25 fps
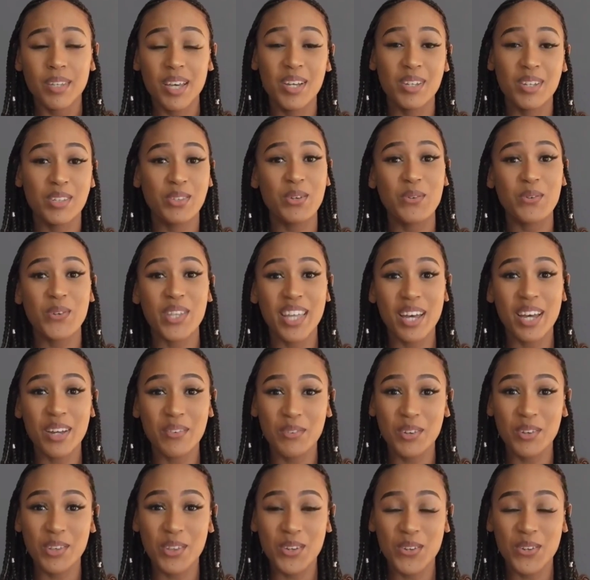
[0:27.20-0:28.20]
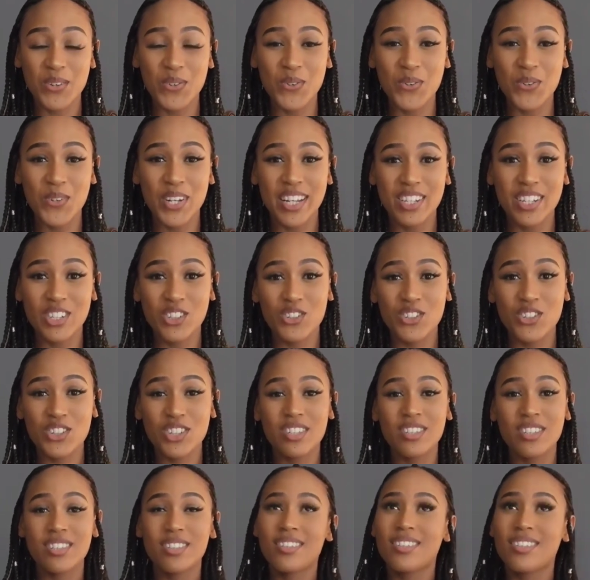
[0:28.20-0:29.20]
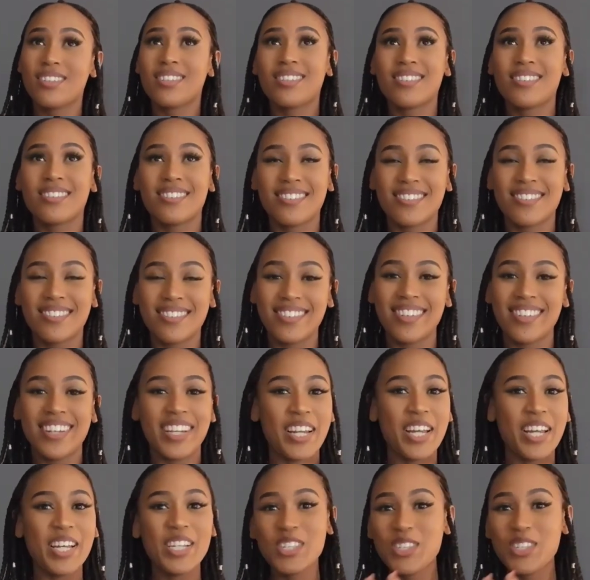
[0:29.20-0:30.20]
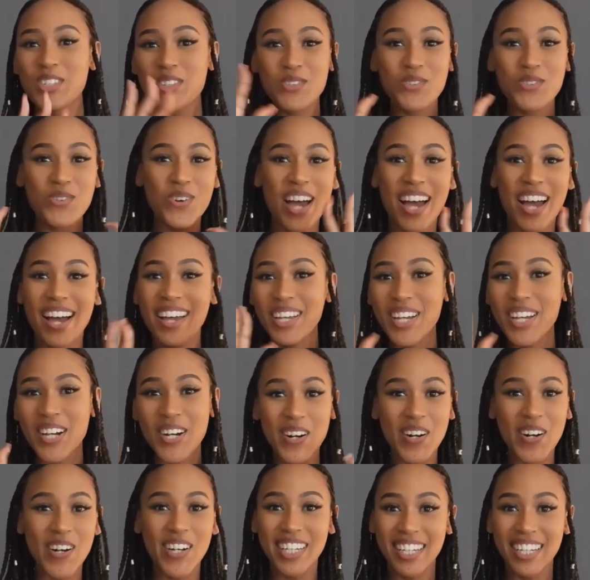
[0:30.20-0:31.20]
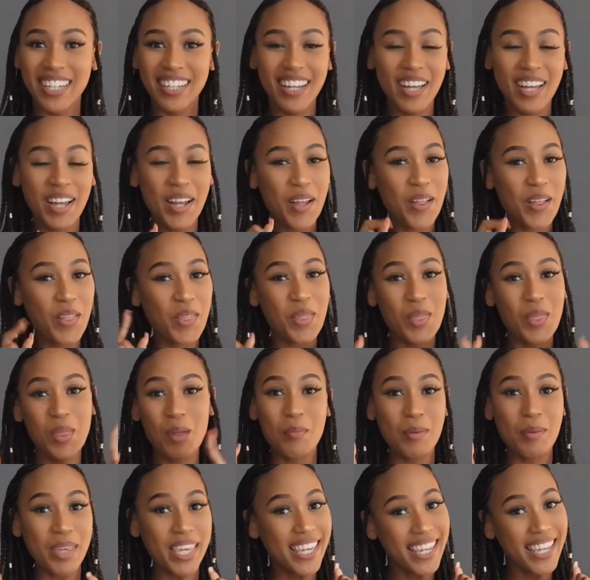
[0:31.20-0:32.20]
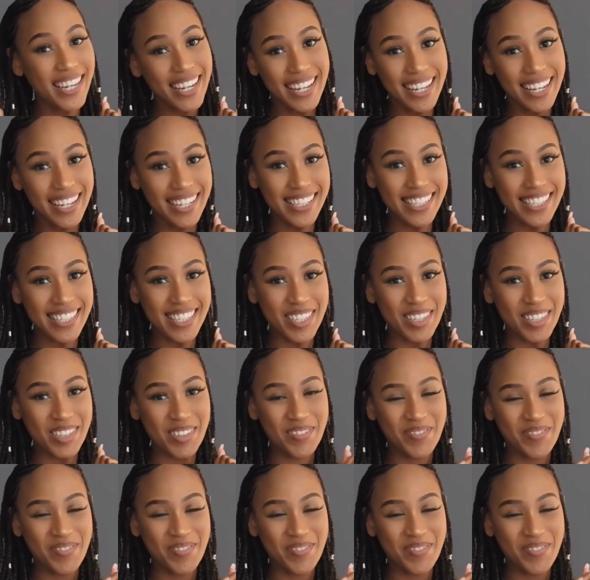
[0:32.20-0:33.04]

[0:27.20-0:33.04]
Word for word: yeah, so without further ado, let's just, let's try on the bikinis.